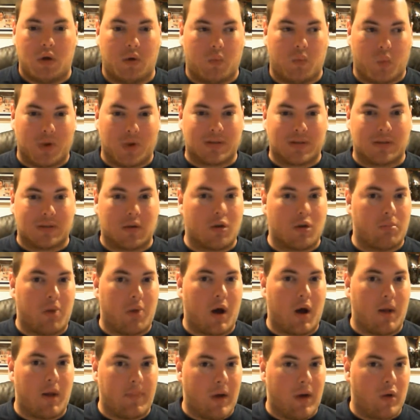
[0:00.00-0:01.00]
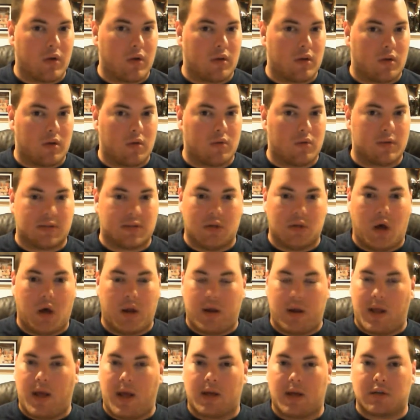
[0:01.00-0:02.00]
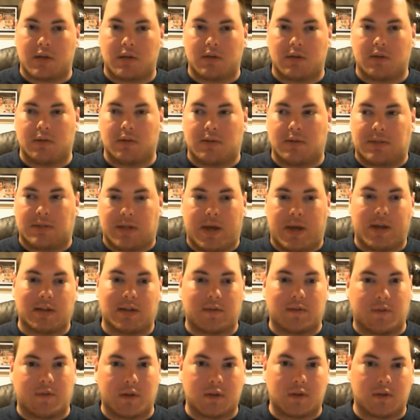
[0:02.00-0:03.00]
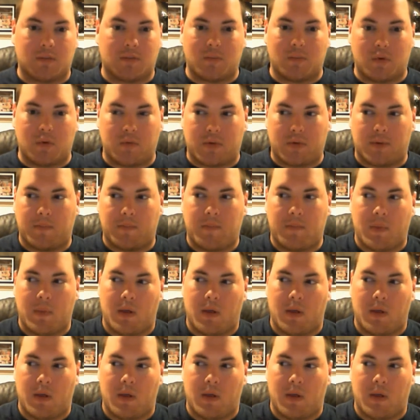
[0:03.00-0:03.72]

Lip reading: What's there to pop out at you? It's not an action science fiction movie.